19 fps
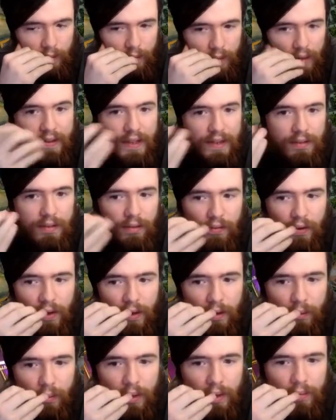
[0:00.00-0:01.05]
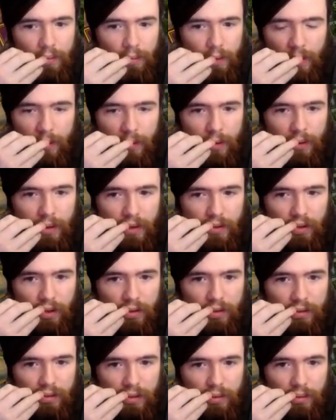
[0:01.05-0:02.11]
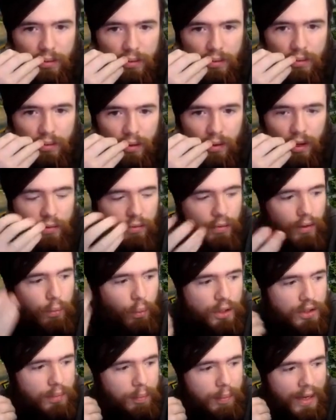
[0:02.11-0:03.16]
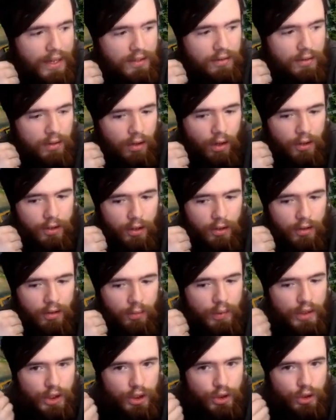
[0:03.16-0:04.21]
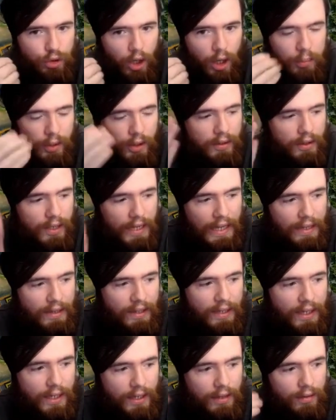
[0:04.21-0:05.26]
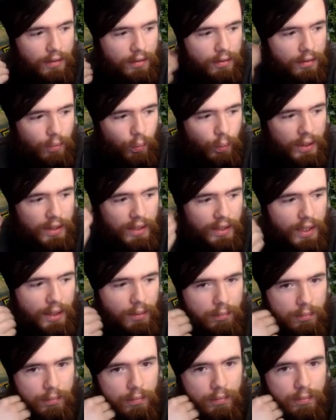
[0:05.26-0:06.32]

Like that's the thing. We we literally just if, if once it passes the R turn, we just drop it, negate, negate, win the game.